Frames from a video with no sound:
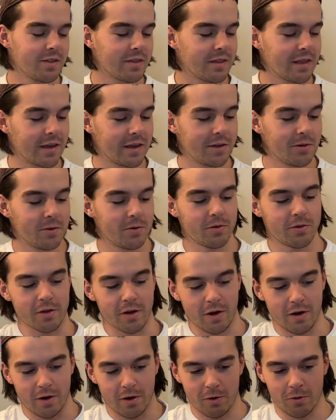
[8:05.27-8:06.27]
They use a
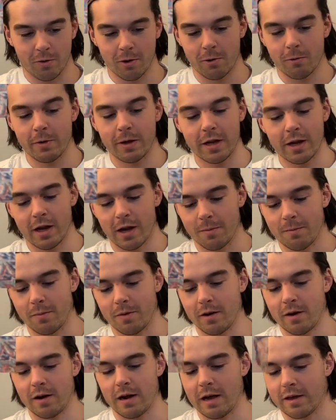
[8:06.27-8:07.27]
Horween
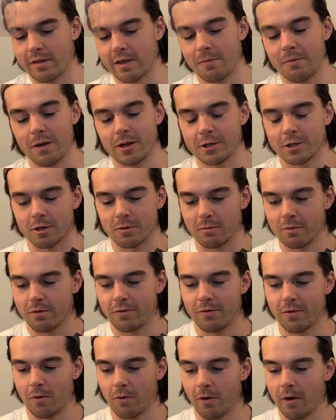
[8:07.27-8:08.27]
upper, as I mentioned
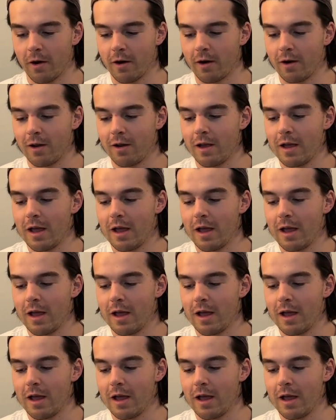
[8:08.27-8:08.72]
before,